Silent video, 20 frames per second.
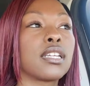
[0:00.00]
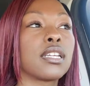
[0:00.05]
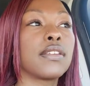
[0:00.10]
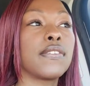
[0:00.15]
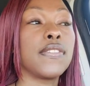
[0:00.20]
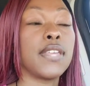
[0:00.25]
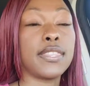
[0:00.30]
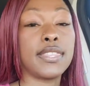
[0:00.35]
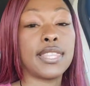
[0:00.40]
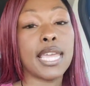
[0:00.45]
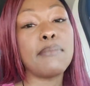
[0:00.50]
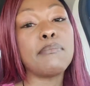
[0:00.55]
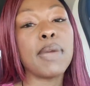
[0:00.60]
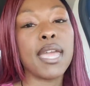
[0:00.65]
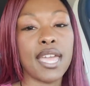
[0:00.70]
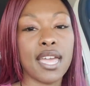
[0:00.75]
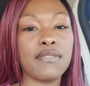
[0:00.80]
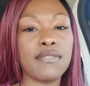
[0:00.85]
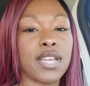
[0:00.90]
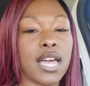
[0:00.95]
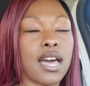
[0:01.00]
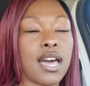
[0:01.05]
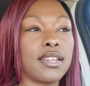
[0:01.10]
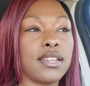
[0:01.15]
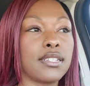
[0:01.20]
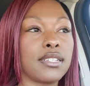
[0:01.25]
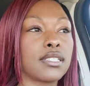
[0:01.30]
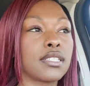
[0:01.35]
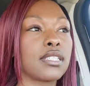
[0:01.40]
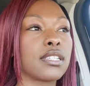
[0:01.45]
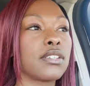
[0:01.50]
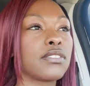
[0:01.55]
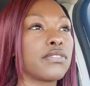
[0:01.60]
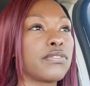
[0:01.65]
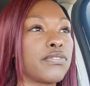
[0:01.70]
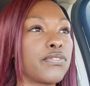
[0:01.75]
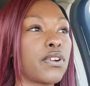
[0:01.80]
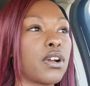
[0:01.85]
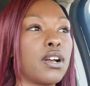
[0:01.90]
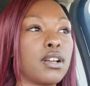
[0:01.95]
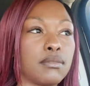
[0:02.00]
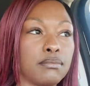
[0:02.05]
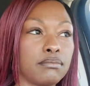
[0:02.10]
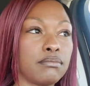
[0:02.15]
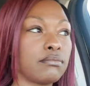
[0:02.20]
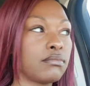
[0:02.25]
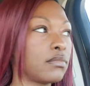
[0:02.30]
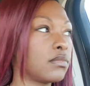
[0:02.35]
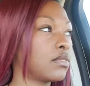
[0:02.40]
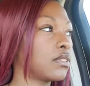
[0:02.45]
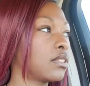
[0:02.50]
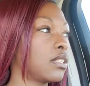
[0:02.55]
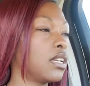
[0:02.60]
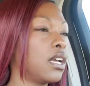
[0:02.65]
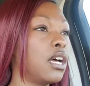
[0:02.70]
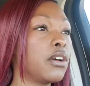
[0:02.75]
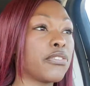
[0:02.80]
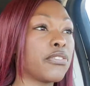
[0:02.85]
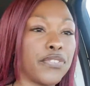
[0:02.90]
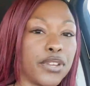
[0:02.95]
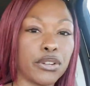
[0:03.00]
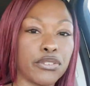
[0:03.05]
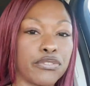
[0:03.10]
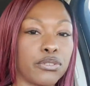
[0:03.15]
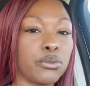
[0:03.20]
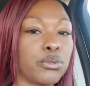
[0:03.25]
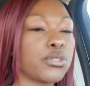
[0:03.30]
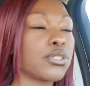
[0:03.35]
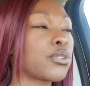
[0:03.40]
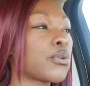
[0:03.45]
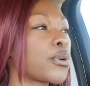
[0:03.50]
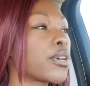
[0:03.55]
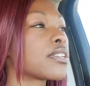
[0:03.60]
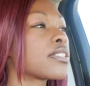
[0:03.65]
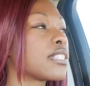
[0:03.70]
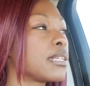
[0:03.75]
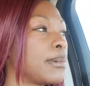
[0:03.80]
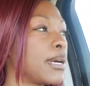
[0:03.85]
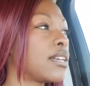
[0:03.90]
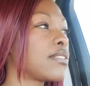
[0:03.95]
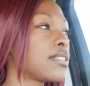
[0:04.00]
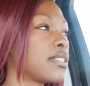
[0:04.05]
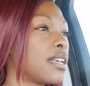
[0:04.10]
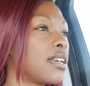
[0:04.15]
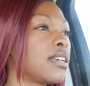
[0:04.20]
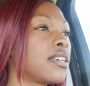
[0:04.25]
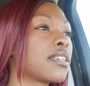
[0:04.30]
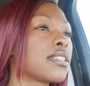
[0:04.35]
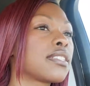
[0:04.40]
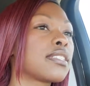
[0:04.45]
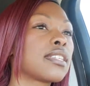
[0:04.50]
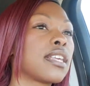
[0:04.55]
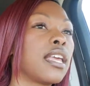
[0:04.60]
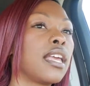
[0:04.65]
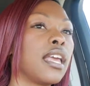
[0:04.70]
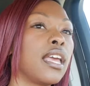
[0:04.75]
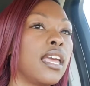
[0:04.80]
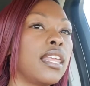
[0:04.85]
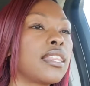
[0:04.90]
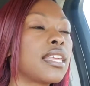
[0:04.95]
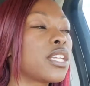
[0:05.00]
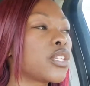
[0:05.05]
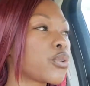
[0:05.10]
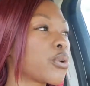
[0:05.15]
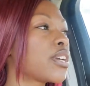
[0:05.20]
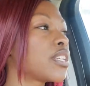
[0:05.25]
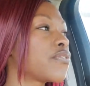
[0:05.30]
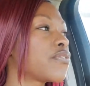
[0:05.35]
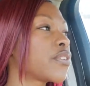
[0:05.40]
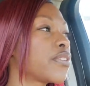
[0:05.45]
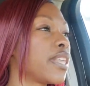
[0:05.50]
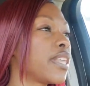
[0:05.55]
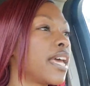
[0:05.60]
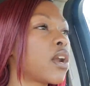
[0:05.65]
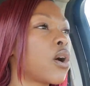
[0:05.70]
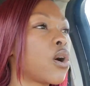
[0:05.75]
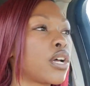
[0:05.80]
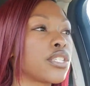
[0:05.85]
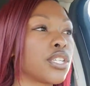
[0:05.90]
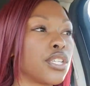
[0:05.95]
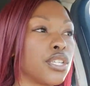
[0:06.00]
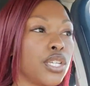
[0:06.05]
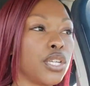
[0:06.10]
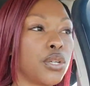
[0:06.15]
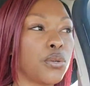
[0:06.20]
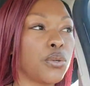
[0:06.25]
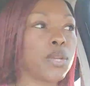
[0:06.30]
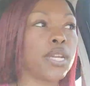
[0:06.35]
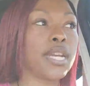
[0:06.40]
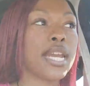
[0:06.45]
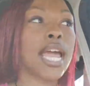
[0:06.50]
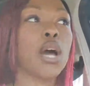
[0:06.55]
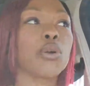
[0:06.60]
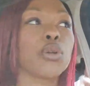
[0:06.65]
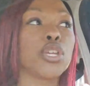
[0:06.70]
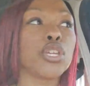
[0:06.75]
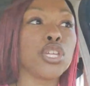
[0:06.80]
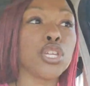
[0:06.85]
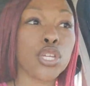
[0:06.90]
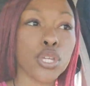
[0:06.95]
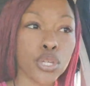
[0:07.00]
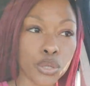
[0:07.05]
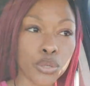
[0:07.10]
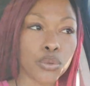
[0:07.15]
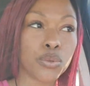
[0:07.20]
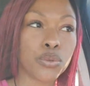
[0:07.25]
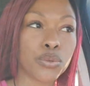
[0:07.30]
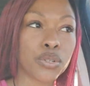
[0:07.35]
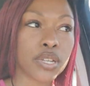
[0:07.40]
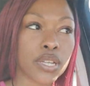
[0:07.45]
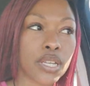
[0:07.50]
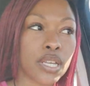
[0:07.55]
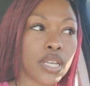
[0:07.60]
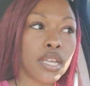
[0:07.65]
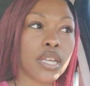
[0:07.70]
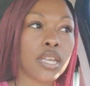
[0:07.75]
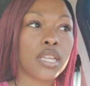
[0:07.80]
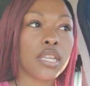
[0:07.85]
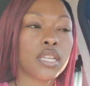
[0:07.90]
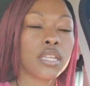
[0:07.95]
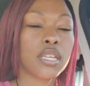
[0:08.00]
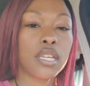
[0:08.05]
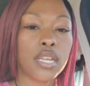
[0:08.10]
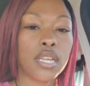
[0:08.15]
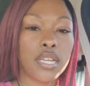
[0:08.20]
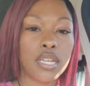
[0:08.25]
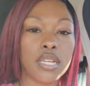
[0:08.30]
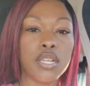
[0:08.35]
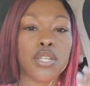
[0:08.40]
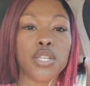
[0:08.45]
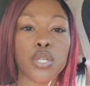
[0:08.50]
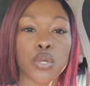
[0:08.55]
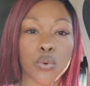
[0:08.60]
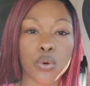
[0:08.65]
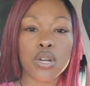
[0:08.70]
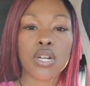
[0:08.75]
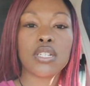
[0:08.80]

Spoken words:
that they may have gotten from a fearful source about sex, and they transfer that onto you. And now you, in your